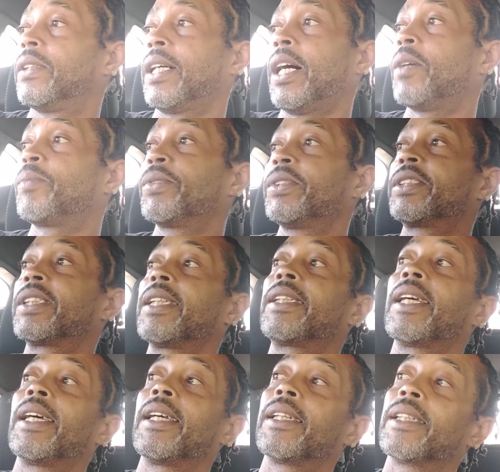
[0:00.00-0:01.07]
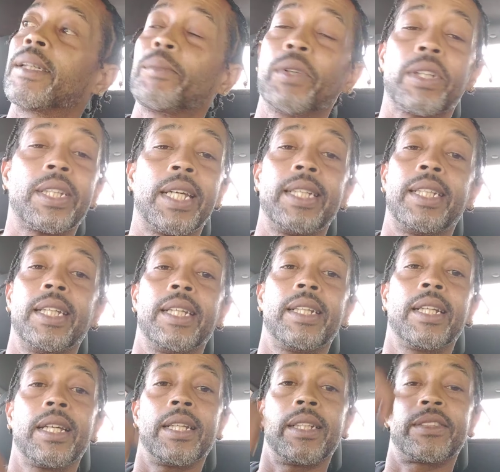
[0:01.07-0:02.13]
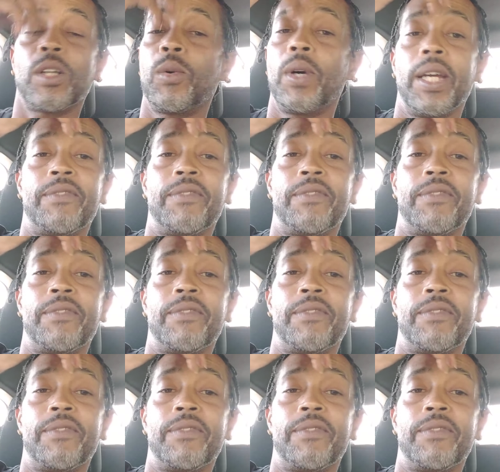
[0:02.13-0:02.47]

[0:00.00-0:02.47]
I don't appreciate that. That brother ain't did nothing. So what?